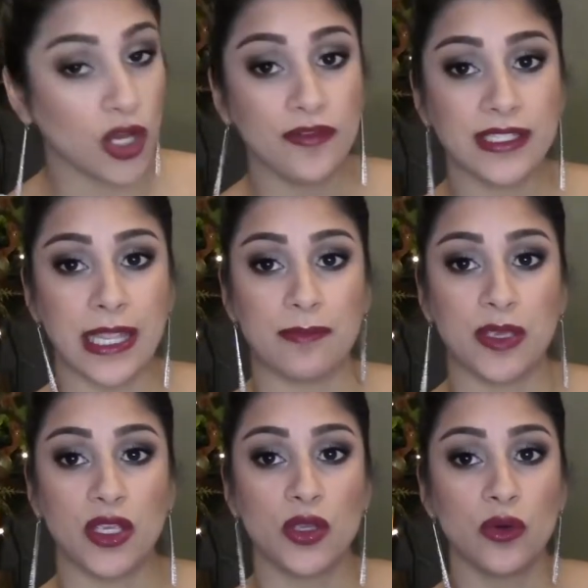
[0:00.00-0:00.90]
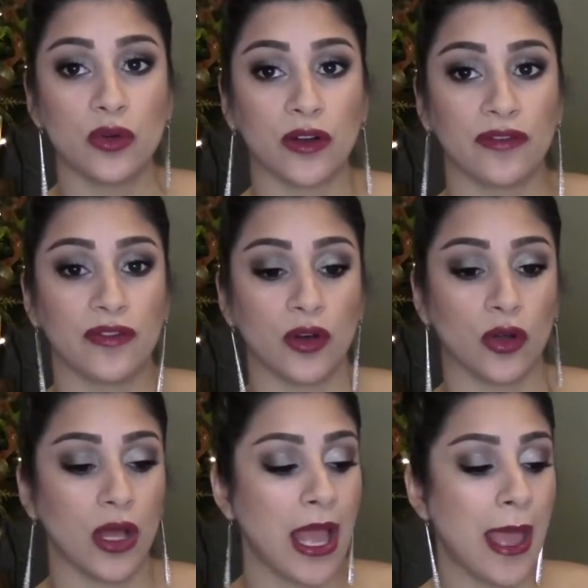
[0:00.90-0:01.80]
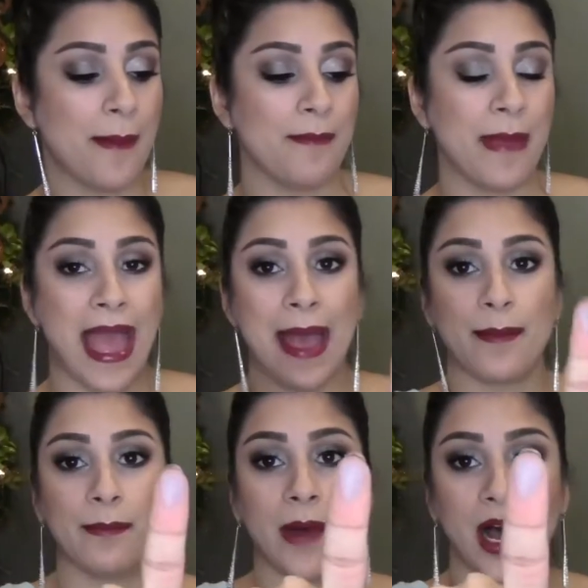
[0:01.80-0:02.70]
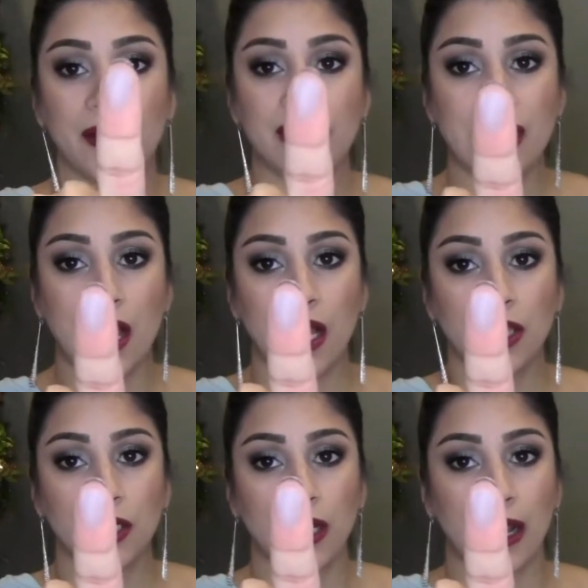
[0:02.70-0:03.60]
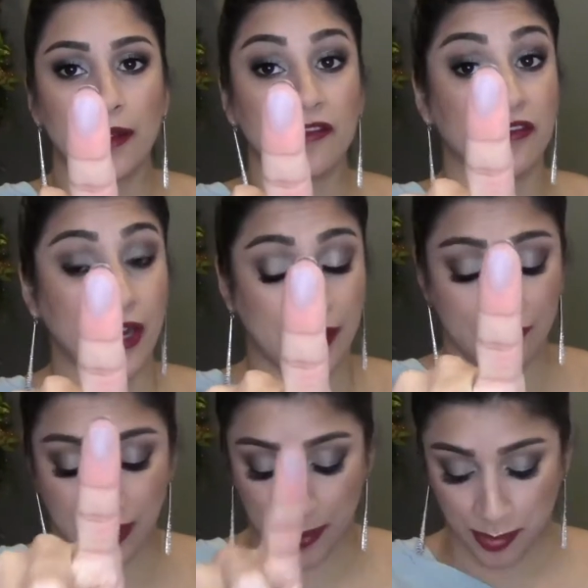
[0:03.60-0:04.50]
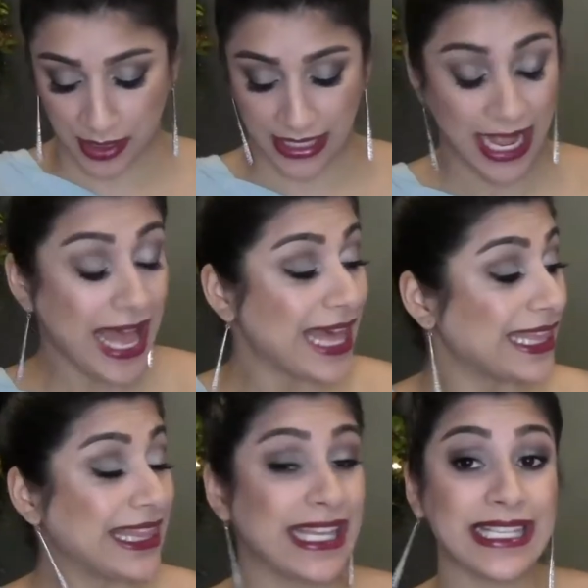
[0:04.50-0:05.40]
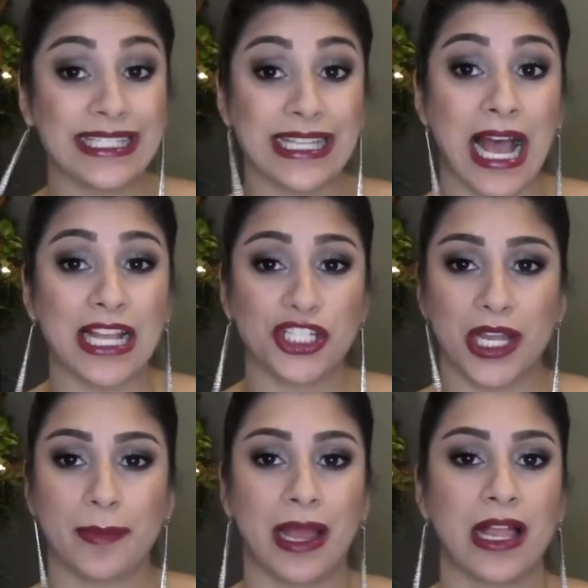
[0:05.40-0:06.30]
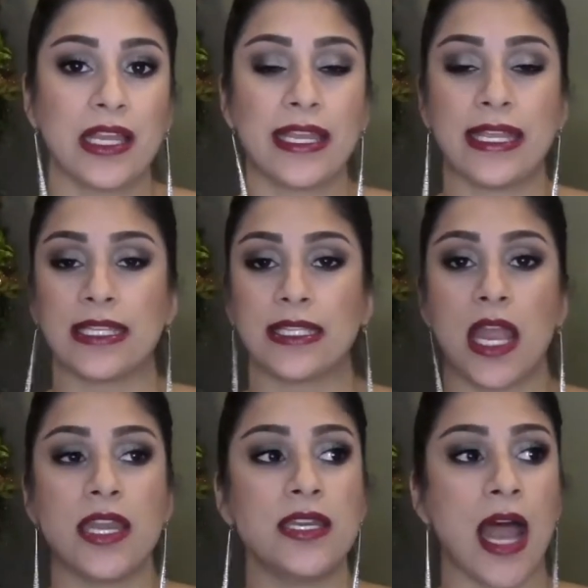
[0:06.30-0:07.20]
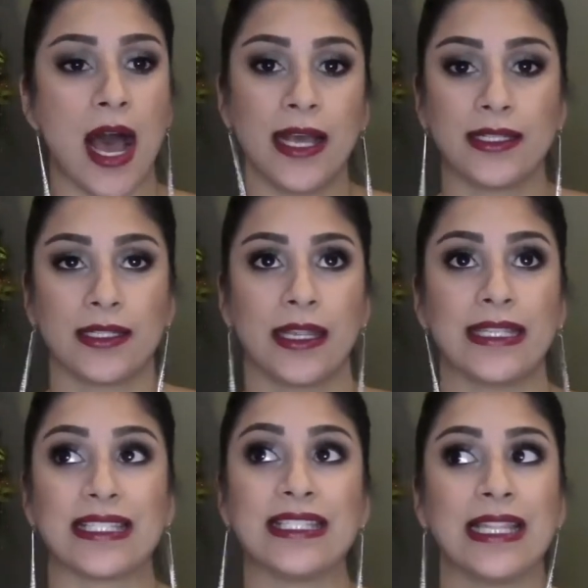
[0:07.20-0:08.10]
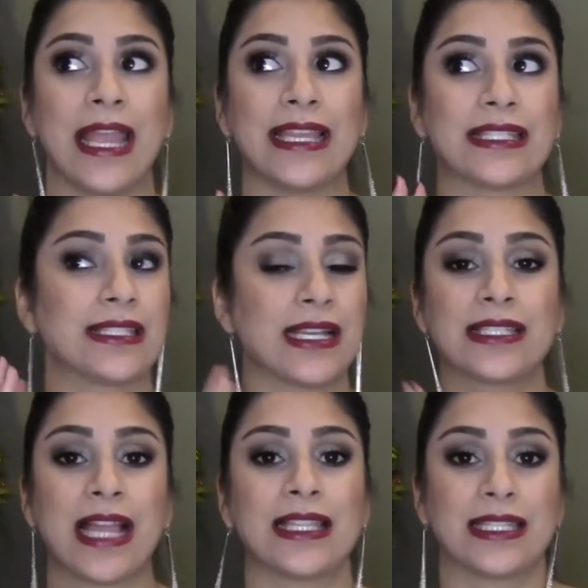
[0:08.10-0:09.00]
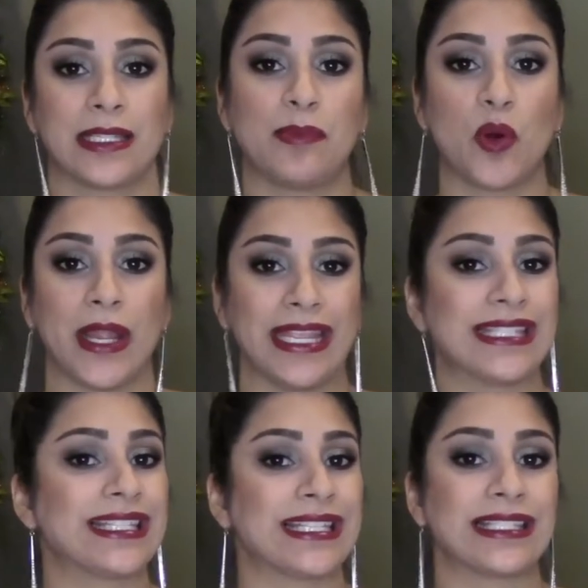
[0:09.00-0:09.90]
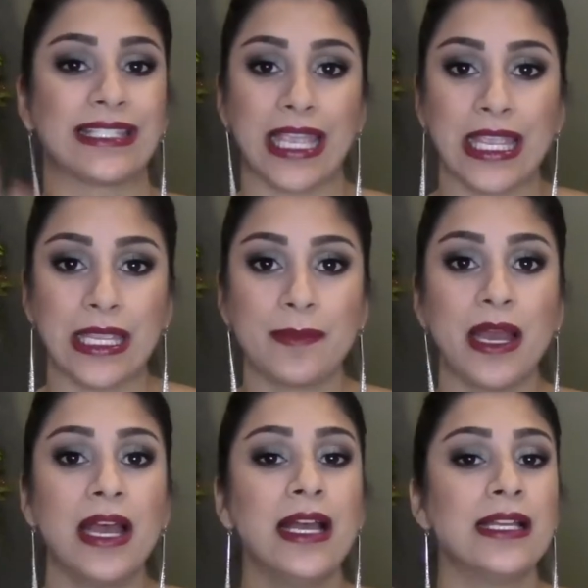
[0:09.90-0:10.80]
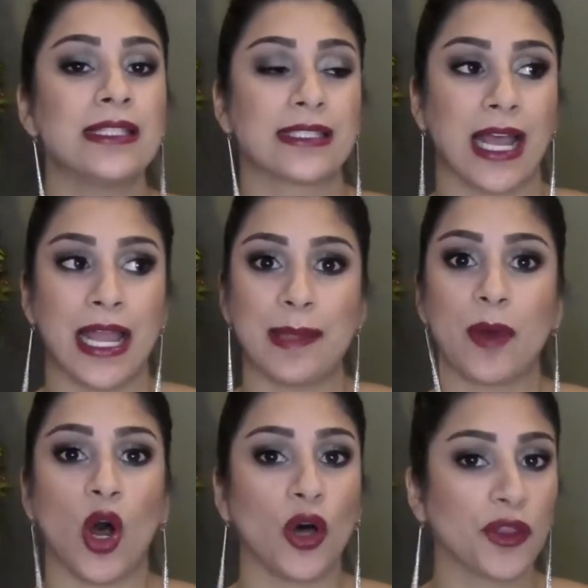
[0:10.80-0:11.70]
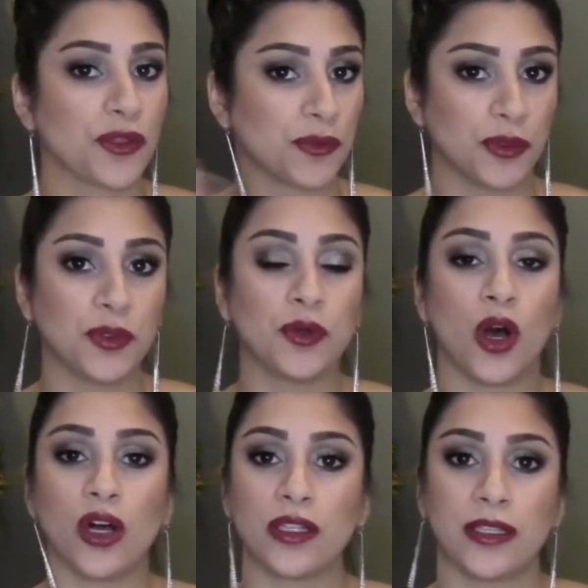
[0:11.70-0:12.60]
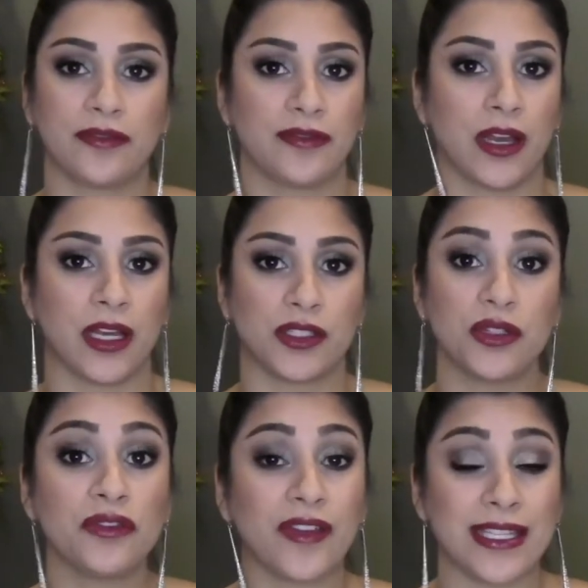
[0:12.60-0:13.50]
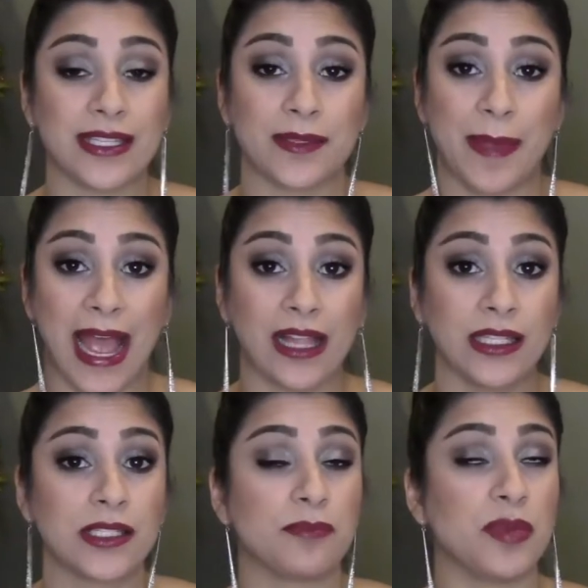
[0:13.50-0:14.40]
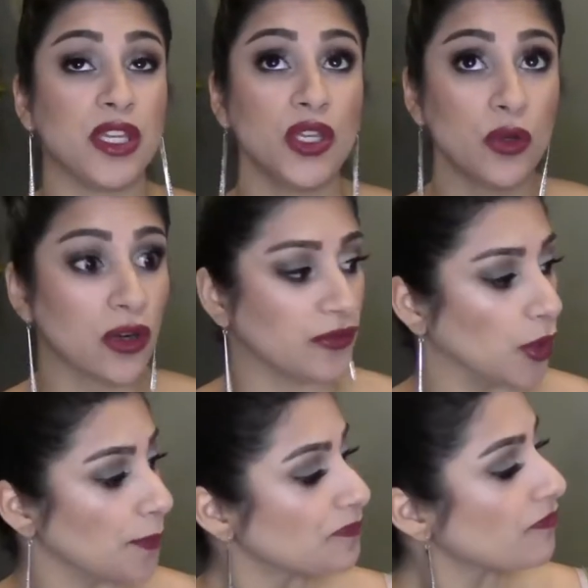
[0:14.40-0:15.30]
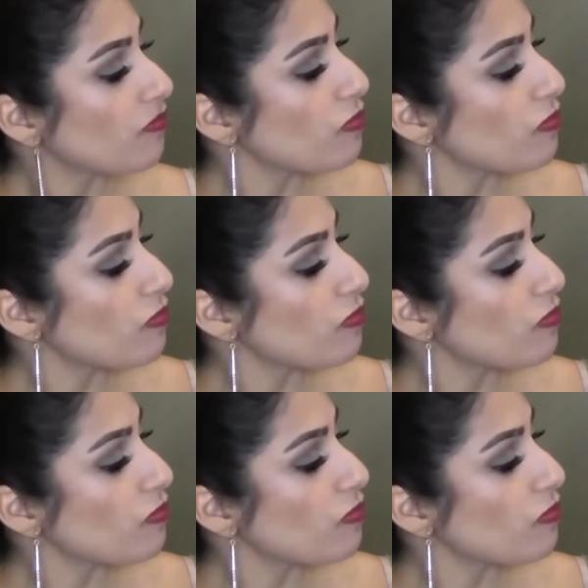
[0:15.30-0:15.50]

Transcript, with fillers: Clove is a beautiful matte mauve color, very very pretty. This eyeshadow palette is not, it's it does not disappoint. It's the same type all through all of uh Too Faced's palettes. Beautiful.